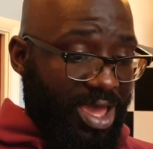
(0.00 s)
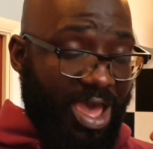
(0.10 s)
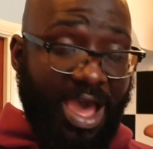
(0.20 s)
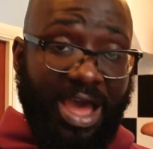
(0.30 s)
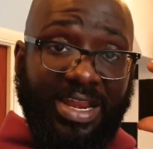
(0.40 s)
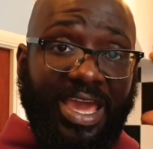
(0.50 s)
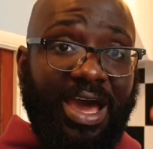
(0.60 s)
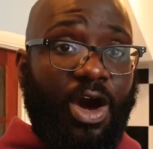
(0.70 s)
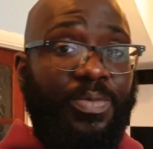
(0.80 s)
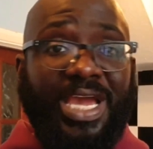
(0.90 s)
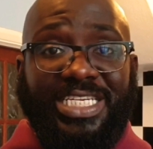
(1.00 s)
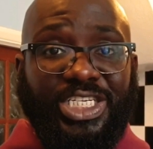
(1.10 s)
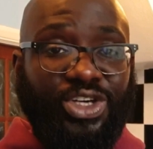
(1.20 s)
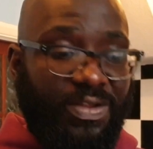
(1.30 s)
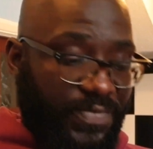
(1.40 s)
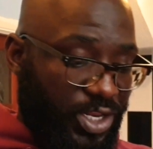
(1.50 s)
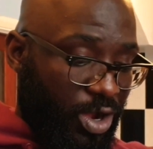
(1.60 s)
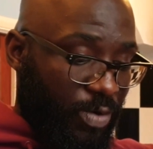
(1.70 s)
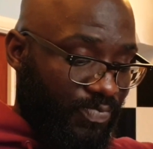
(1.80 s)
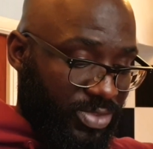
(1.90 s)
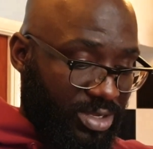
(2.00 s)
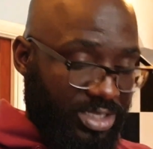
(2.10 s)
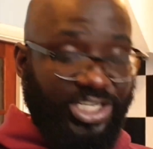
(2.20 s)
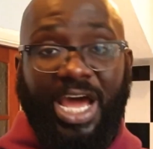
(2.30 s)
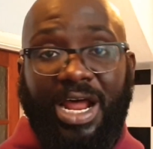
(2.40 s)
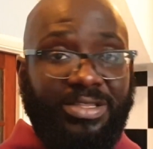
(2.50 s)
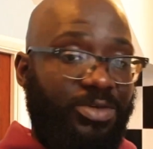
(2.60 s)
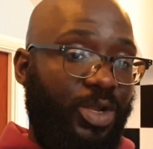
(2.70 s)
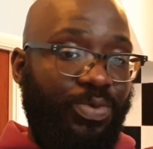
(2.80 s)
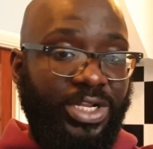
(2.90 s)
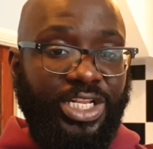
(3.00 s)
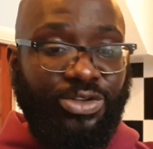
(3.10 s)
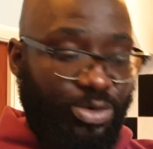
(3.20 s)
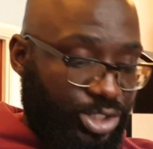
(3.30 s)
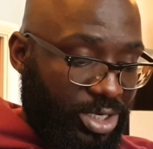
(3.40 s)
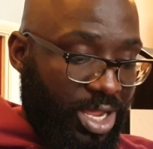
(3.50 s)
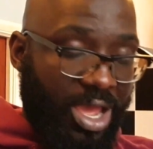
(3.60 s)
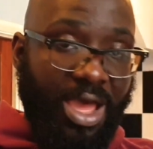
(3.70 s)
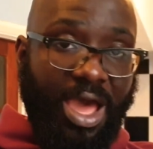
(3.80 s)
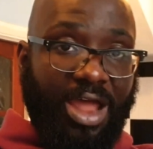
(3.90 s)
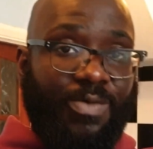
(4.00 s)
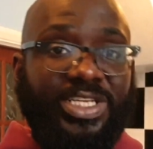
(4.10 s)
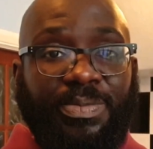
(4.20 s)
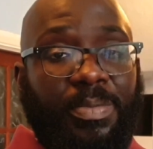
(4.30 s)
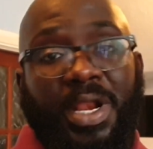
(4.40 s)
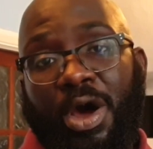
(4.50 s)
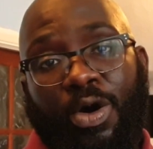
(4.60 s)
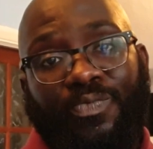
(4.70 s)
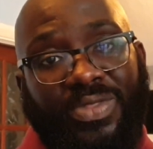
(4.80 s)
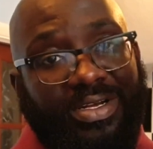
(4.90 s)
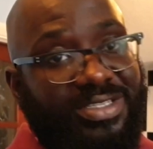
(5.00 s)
And yeah, hope you guys enjoyed the video. Shout out, I'm gonna put a description and the recipe below.